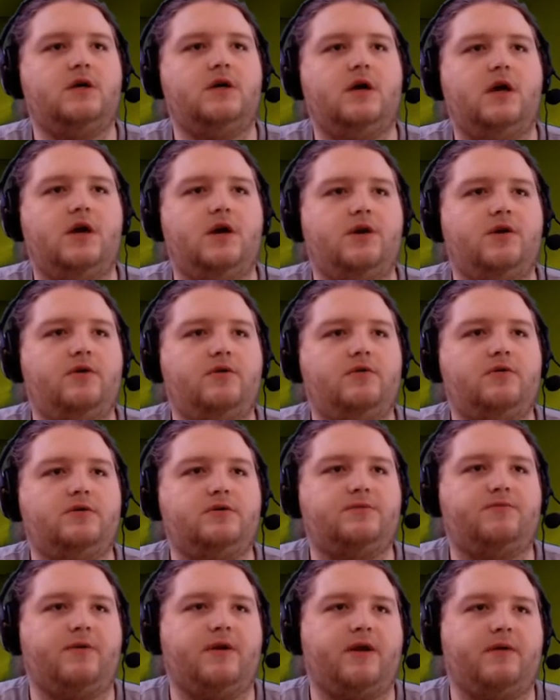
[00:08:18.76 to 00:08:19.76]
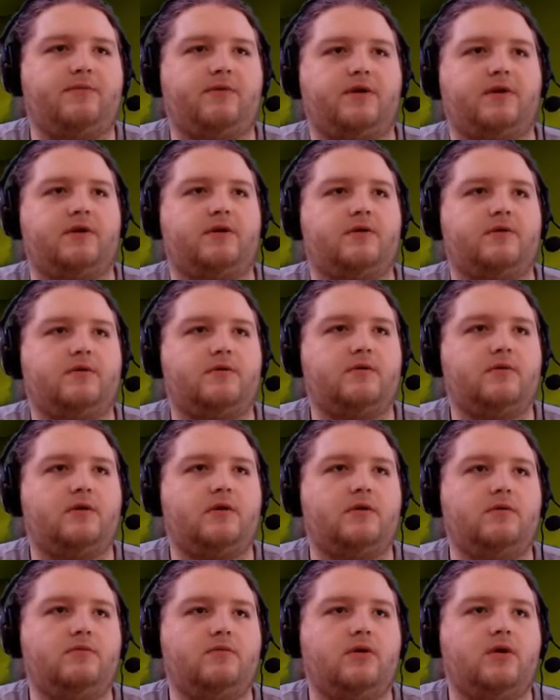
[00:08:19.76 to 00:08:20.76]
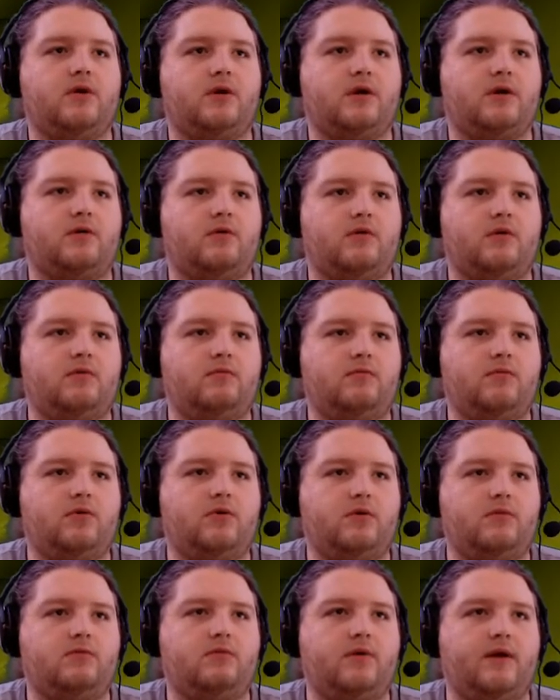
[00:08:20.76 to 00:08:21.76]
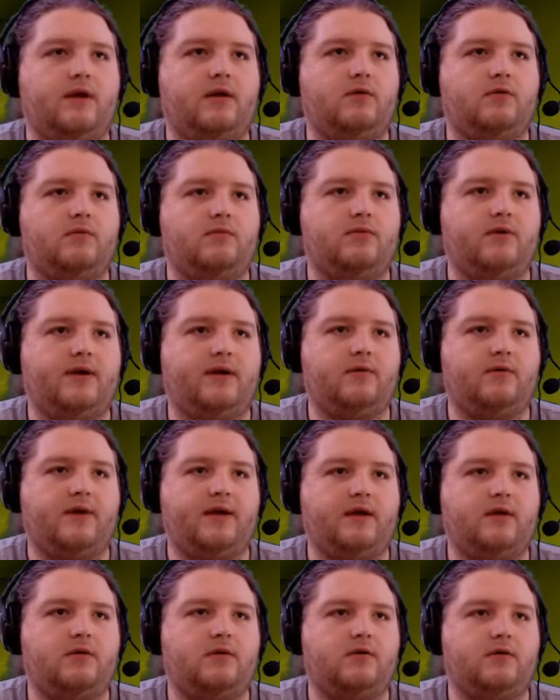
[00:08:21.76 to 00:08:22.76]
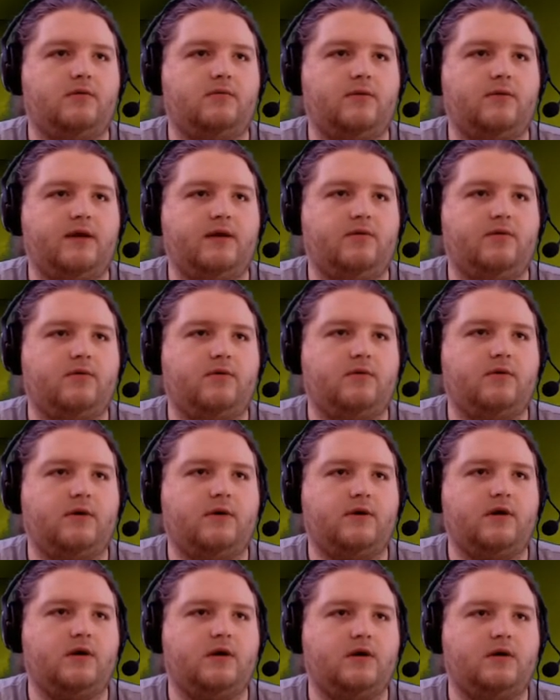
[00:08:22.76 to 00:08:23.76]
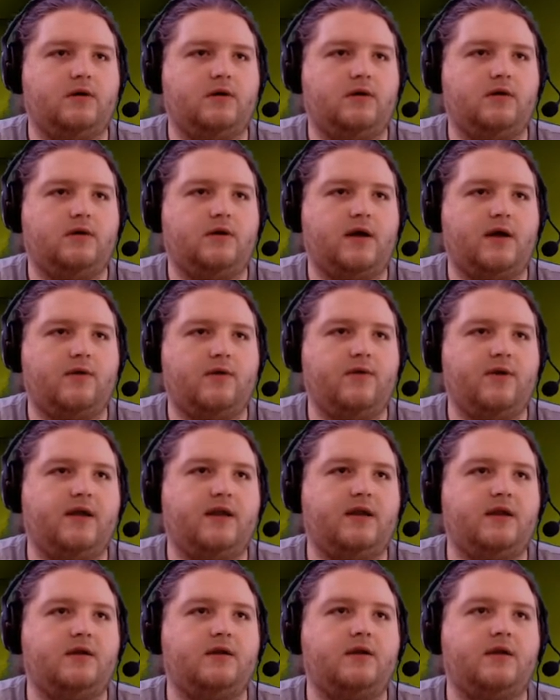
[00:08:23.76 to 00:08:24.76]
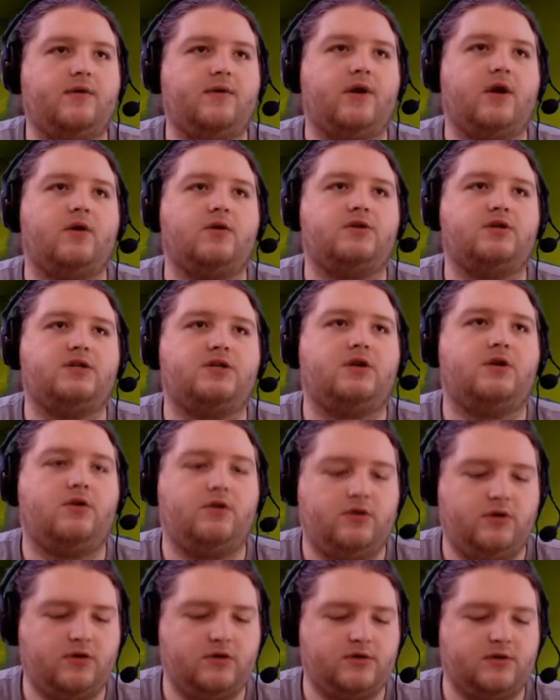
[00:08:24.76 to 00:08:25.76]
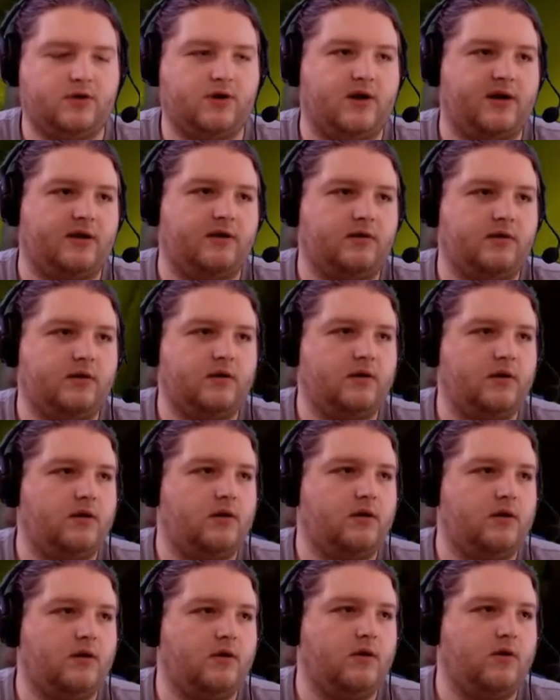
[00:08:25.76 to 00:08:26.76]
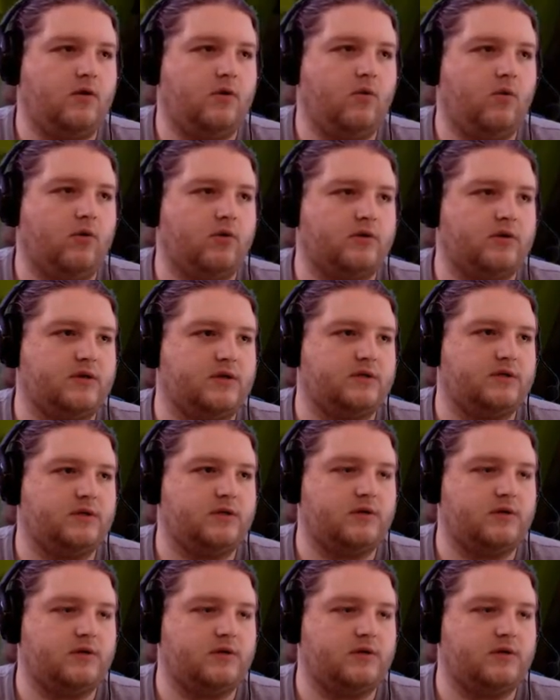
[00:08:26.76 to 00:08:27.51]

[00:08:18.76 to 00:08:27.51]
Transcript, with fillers: A newspaper. Oh, hold on. Oh, oh, wait, oh, wait, wait, oh, wait. How do I get it? There we go. Just an old news. Great. Worthless.